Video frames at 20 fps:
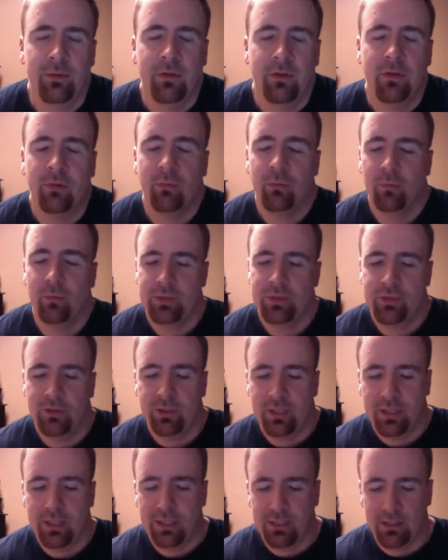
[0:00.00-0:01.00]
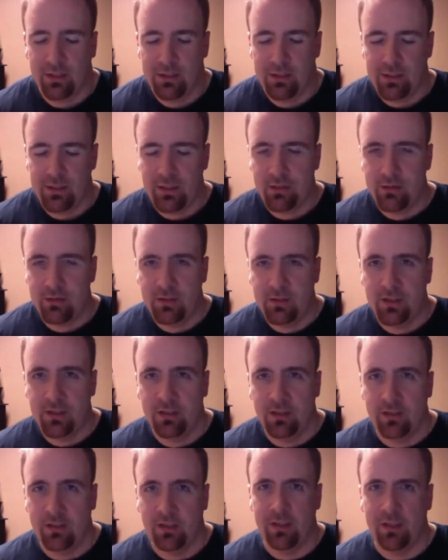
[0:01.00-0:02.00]
Was there anything else that you did,
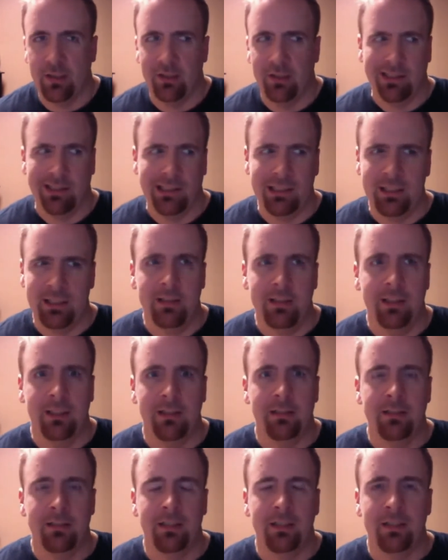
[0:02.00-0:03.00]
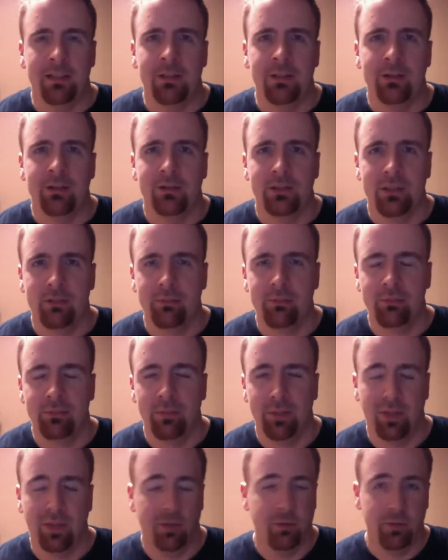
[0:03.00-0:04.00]
anything additionally other
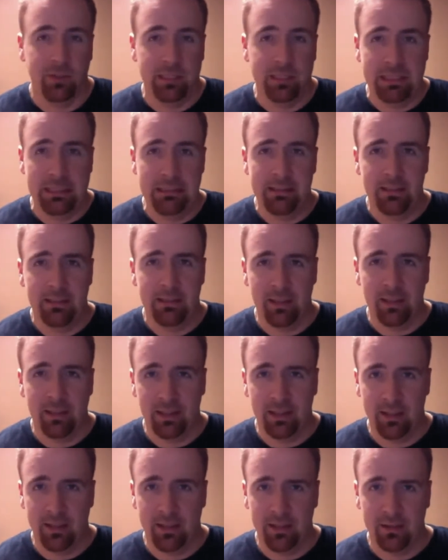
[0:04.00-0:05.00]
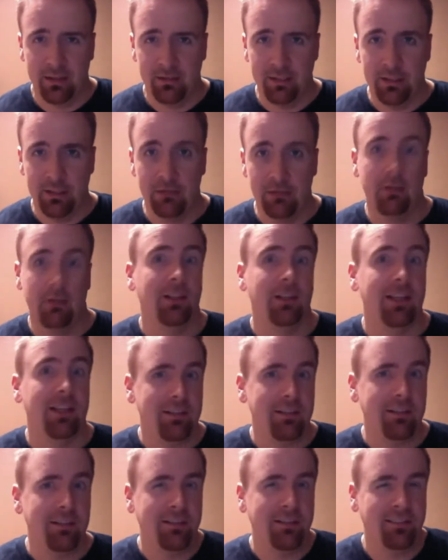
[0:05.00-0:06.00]
than editing and elongating
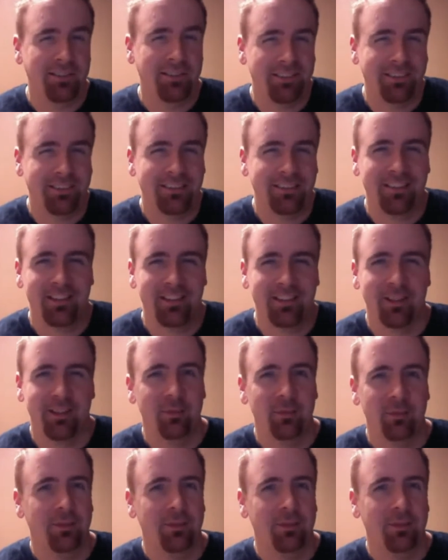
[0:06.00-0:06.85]
the book?